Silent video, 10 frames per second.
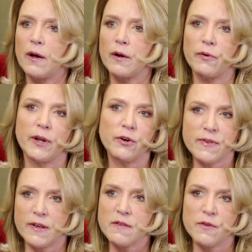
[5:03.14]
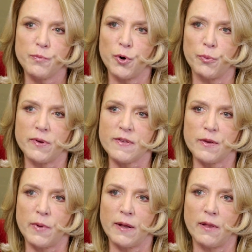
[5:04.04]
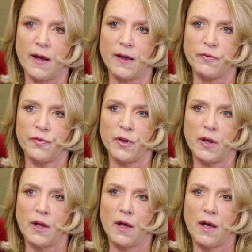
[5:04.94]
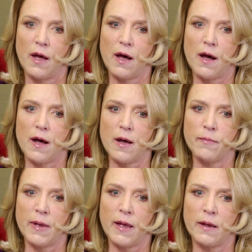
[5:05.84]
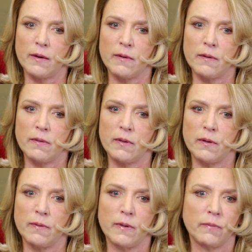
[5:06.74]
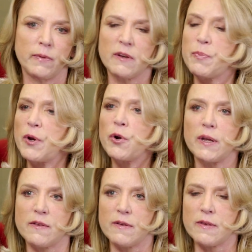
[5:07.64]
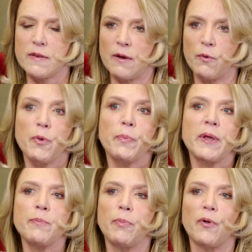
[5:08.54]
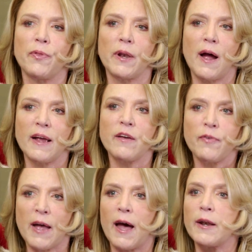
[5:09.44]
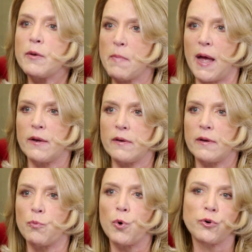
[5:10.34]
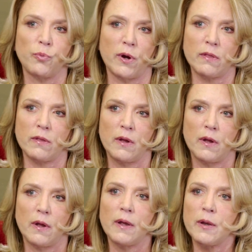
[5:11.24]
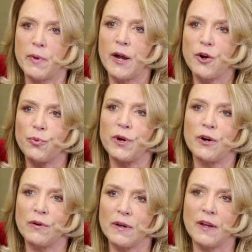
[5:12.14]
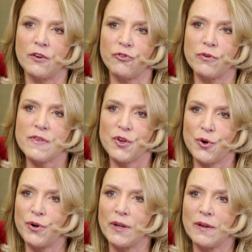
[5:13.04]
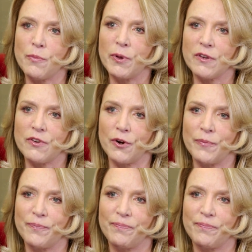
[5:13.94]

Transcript: a greater sense of purpose in my life, and the experiences or the people that I have had and met and worked with in my career in national security in the military.